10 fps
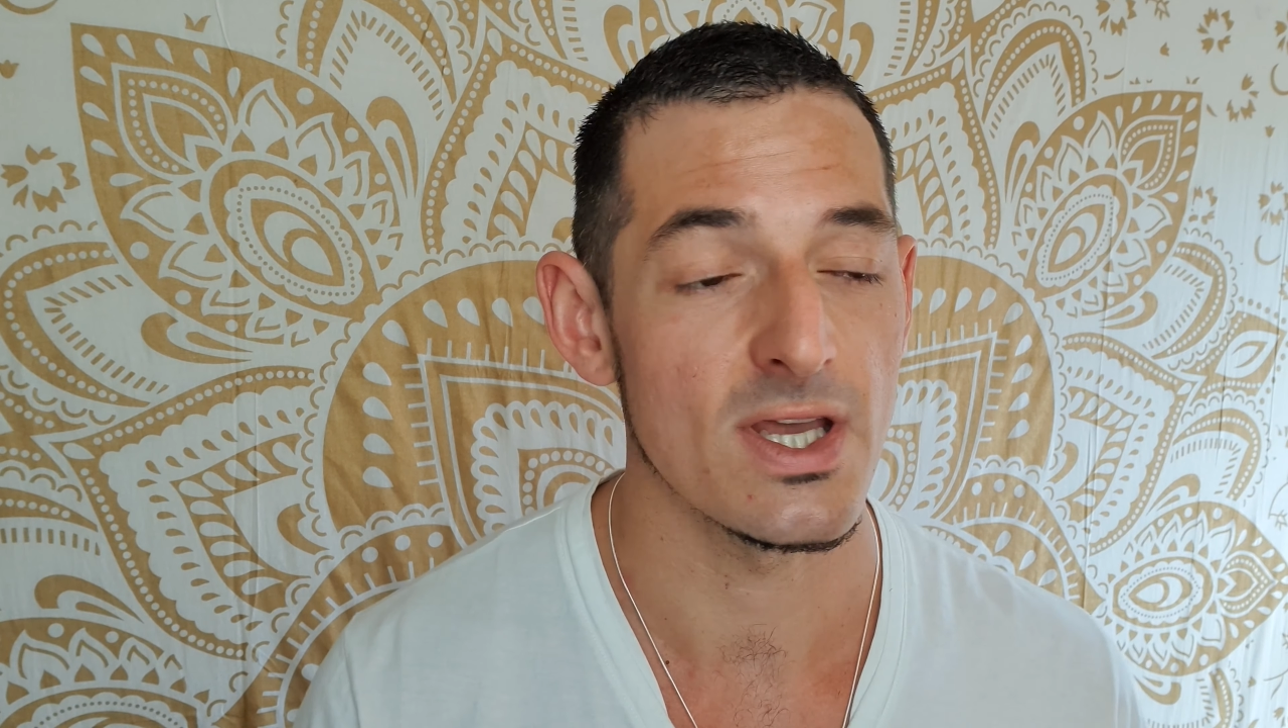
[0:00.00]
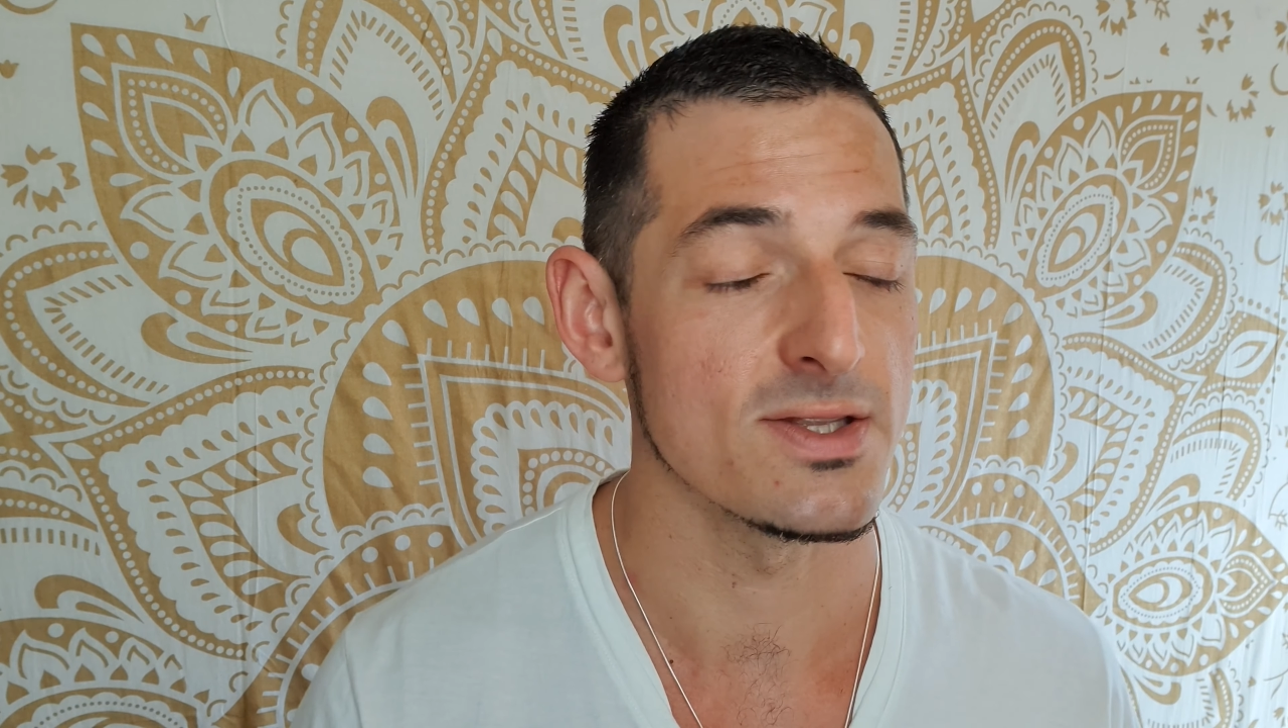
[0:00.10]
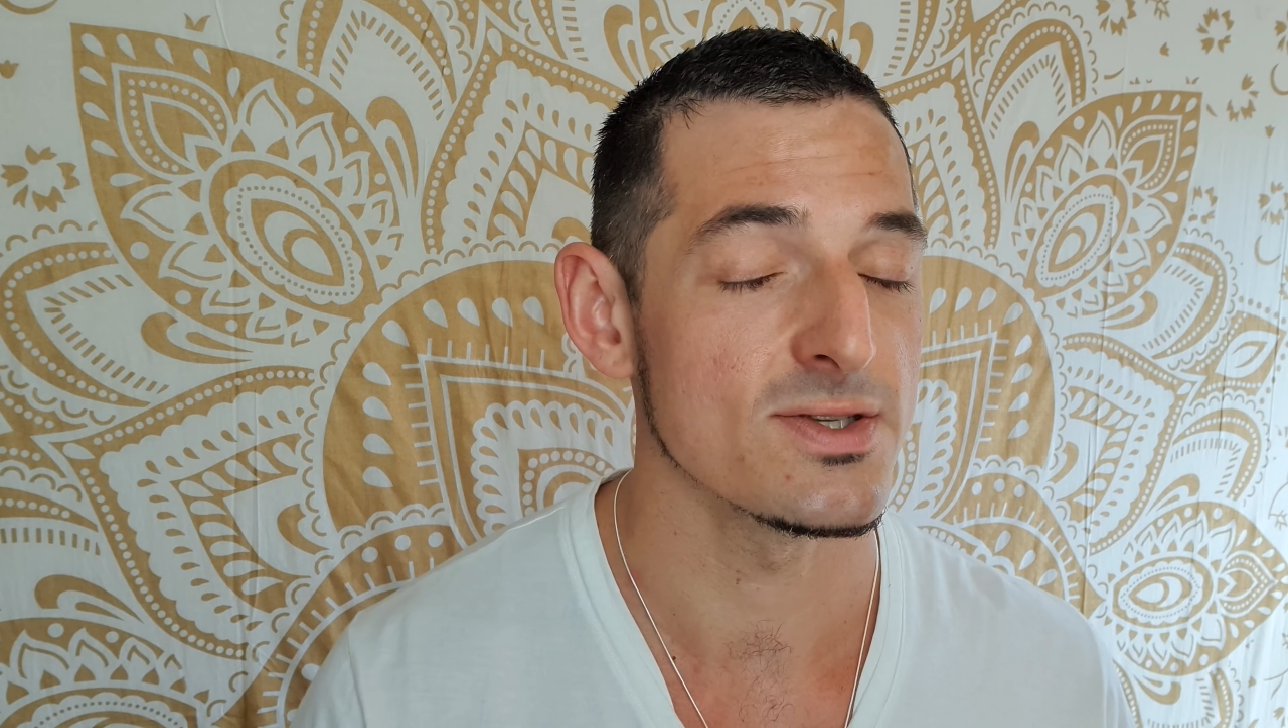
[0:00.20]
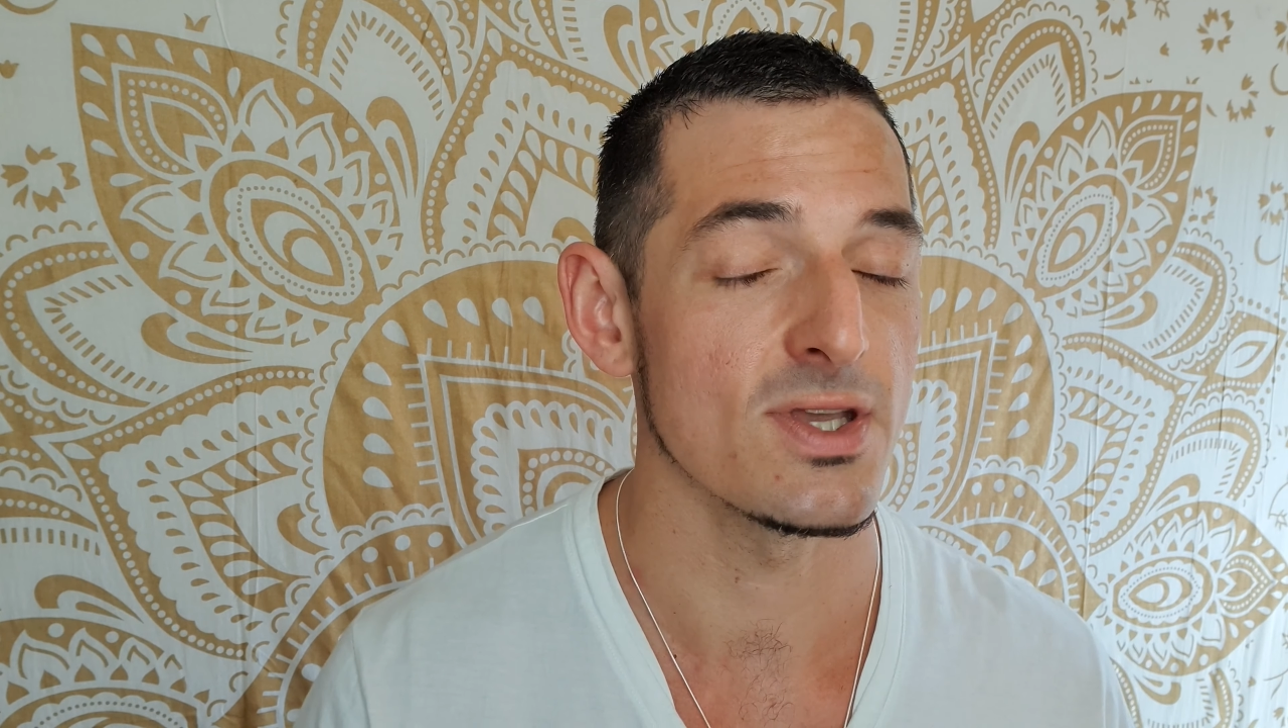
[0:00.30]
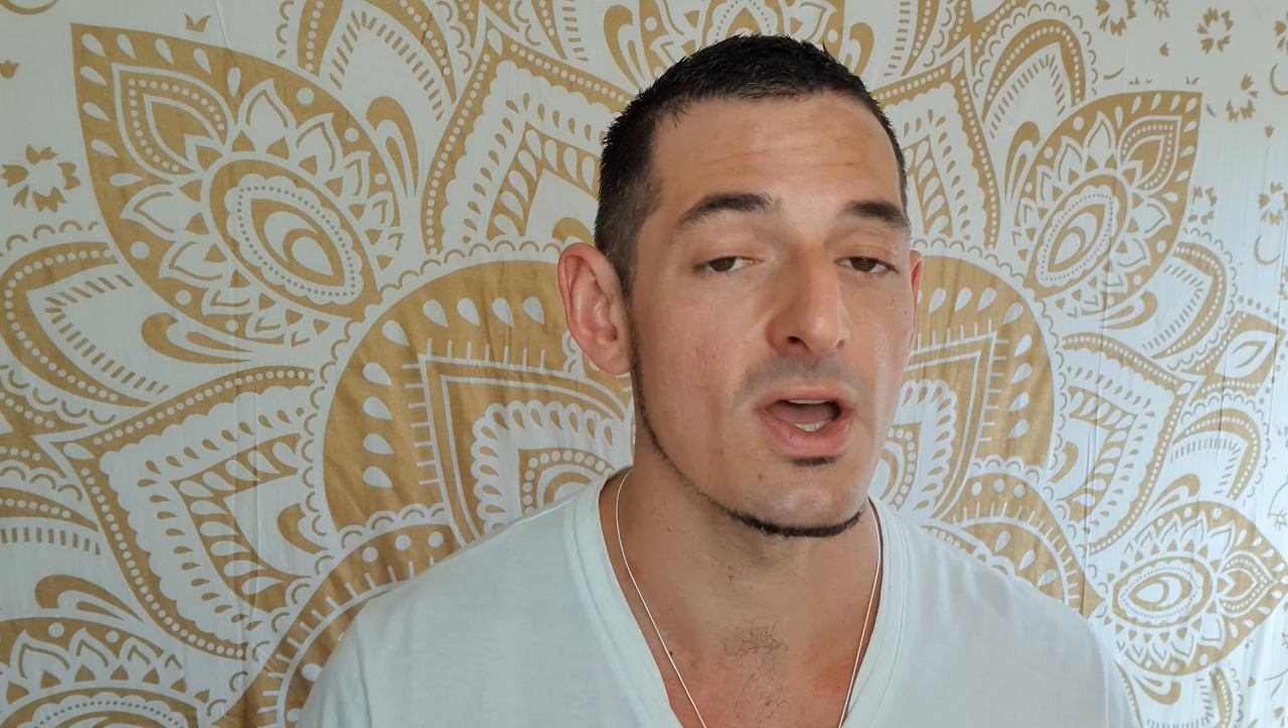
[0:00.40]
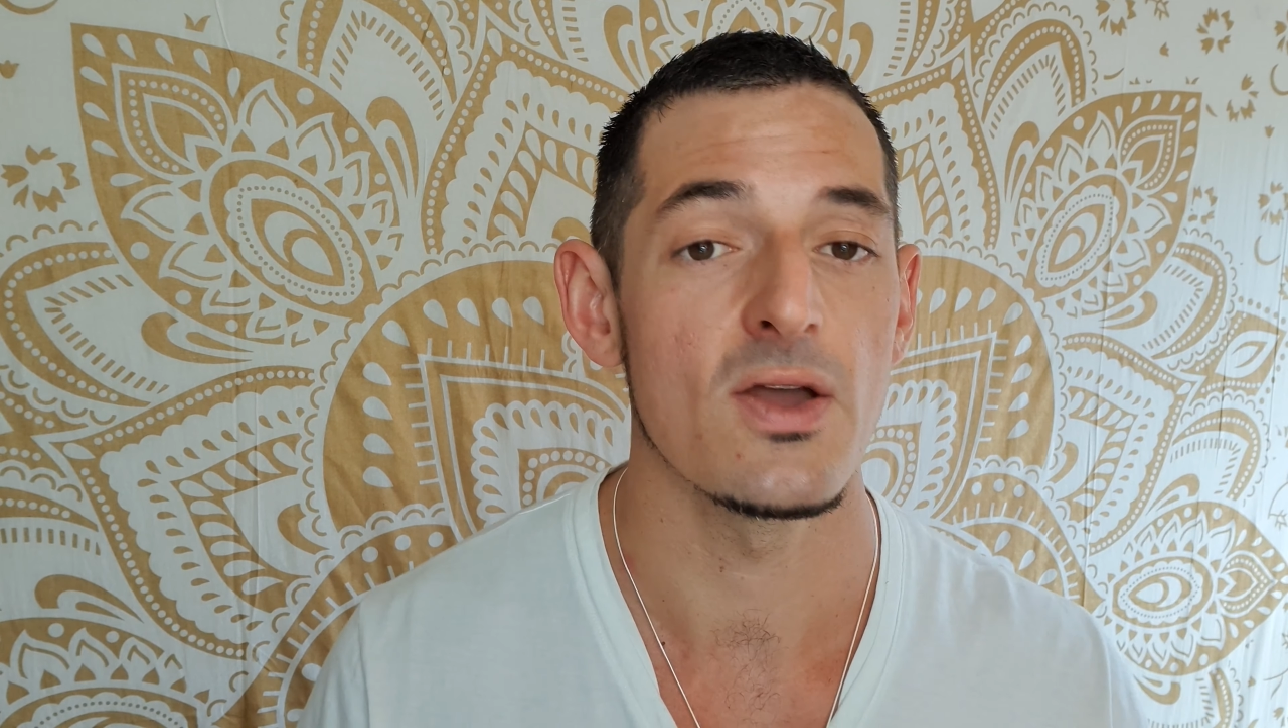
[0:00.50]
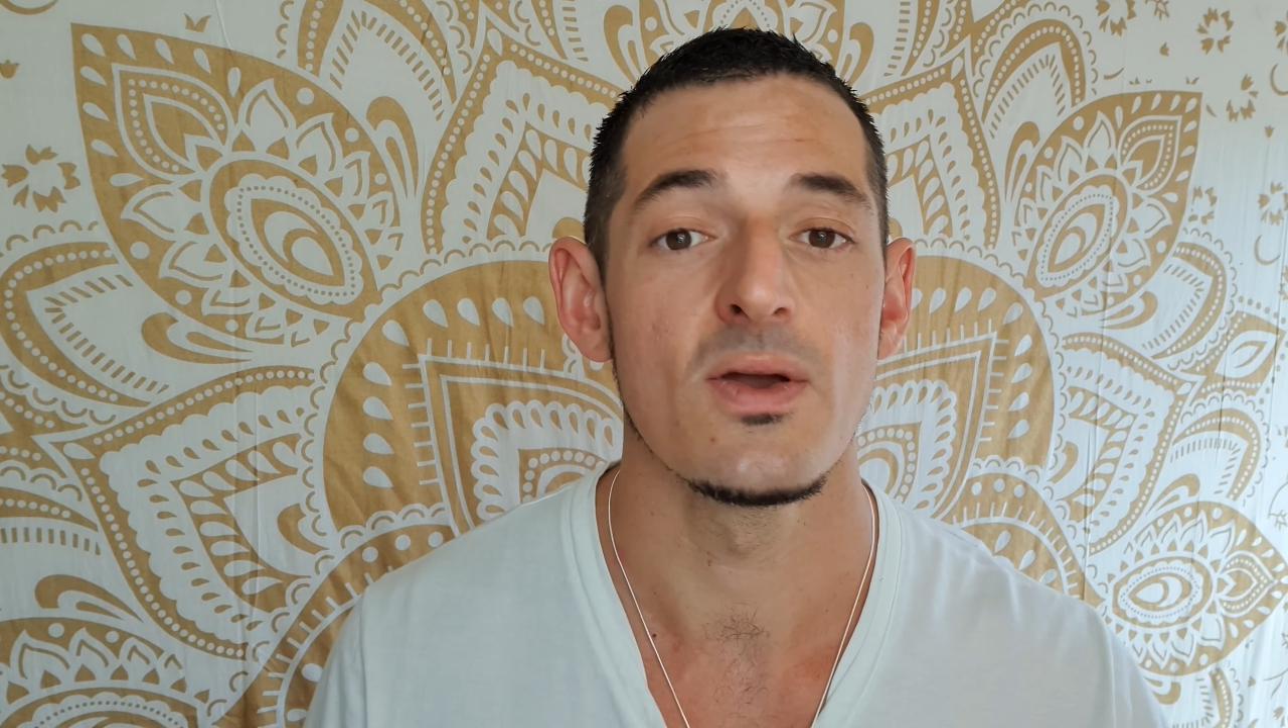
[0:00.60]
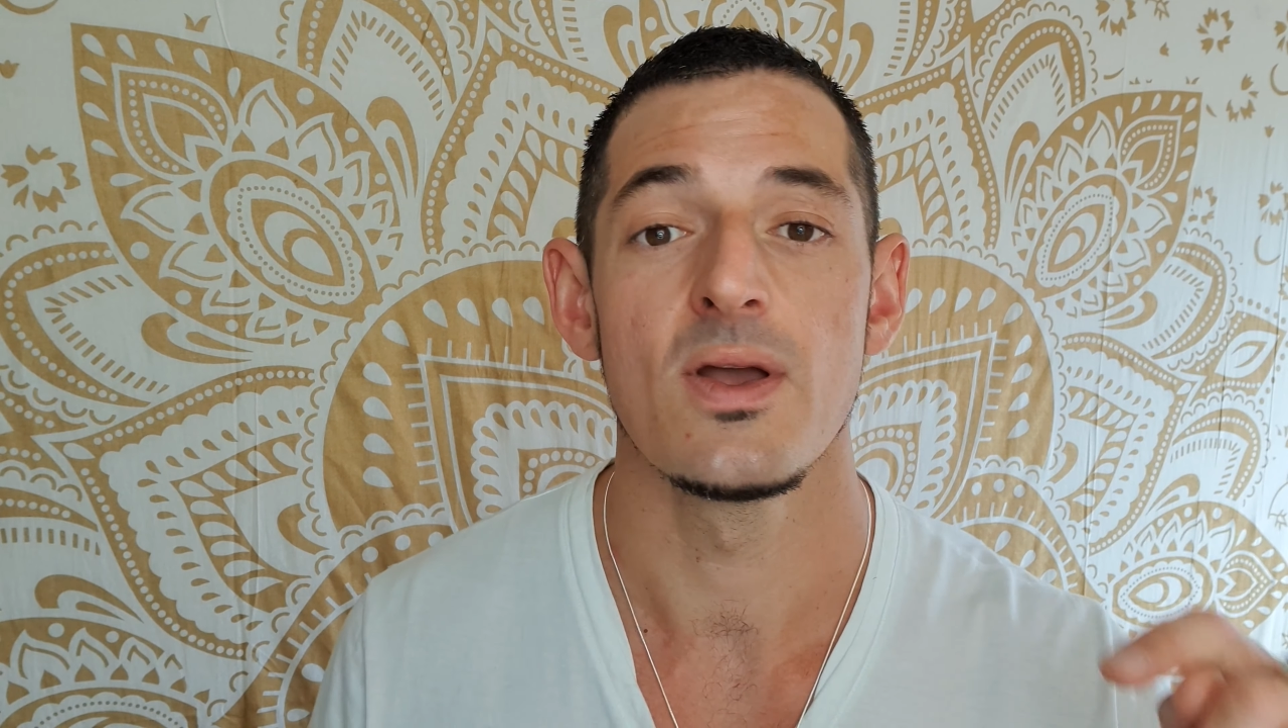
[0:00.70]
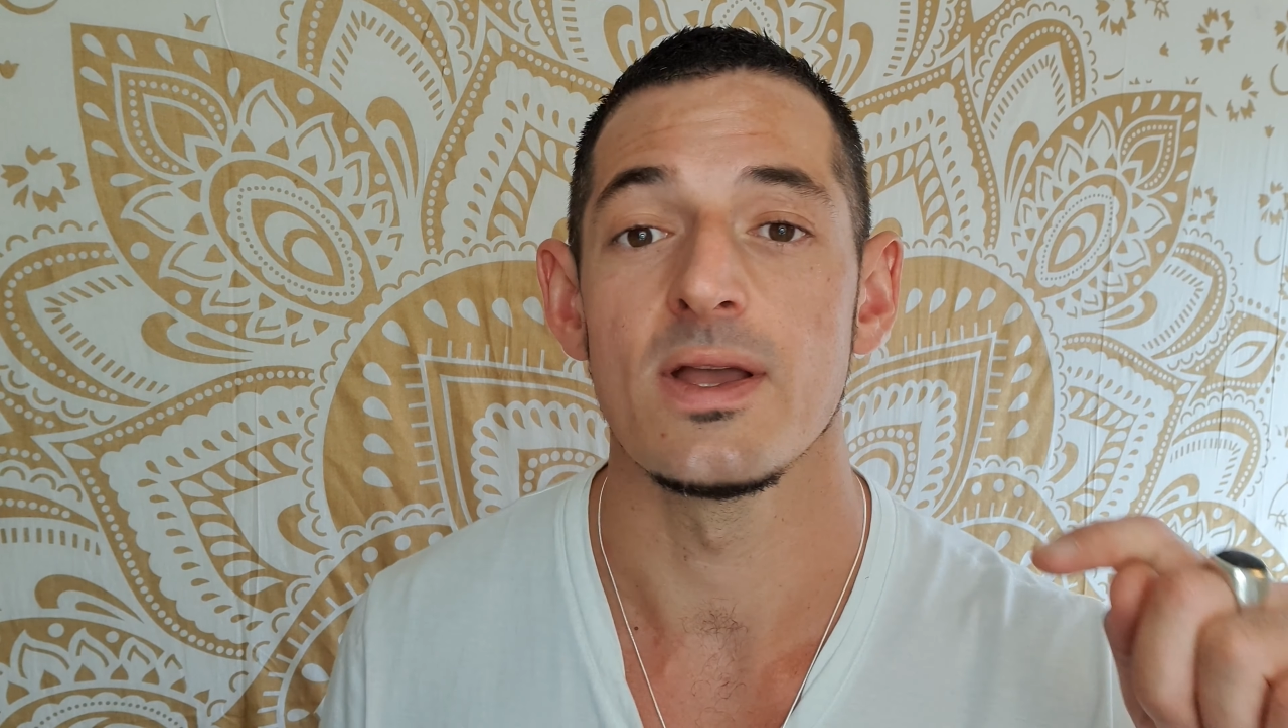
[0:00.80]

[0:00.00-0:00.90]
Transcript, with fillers: done so,